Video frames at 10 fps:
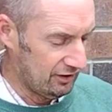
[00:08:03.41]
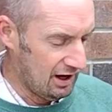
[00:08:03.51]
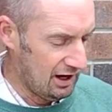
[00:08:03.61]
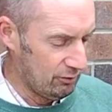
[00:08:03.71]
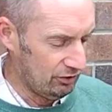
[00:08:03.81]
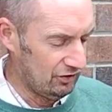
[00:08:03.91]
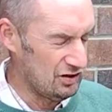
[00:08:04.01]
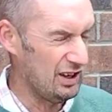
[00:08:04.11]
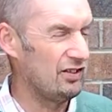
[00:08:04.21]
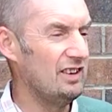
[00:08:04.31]
start I was
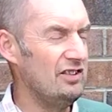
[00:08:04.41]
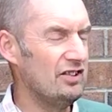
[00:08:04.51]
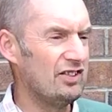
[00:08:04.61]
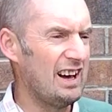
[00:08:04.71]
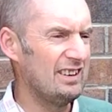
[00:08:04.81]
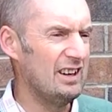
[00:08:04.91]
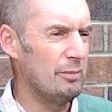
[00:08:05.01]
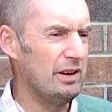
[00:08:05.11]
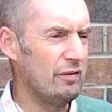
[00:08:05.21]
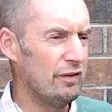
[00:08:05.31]
suggesting just adding a
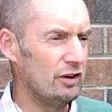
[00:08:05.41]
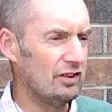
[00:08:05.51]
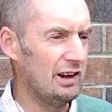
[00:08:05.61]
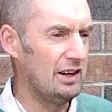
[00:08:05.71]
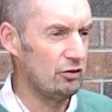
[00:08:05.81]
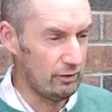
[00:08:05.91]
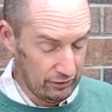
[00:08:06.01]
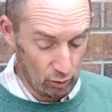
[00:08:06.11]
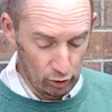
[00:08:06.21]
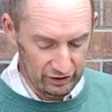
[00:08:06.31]
bit of fertiliser
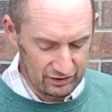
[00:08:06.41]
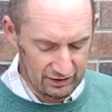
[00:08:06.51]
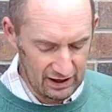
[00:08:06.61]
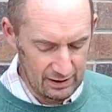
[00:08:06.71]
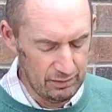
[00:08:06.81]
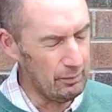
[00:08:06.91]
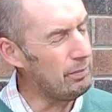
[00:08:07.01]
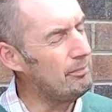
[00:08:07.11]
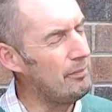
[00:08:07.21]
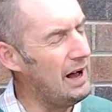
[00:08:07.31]
if you wanted to keep your
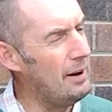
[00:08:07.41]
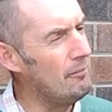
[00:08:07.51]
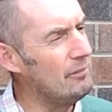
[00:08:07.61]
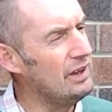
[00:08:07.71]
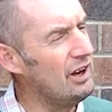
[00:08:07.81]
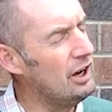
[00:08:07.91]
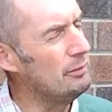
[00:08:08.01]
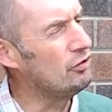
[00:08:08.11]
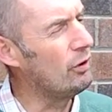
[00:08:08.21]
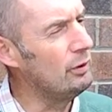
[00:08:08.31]

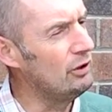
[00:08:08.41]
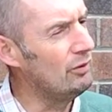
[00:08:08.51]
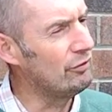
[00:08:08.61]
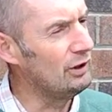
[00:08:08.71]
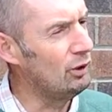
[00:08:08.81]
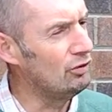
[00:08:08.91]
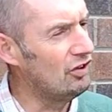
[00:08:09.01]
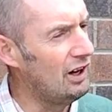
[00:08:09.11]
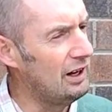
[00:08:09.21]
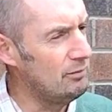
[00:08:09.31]
herbs growing on for a long
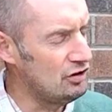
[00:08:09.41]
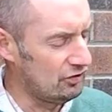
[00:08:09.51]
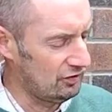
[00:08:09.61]
time,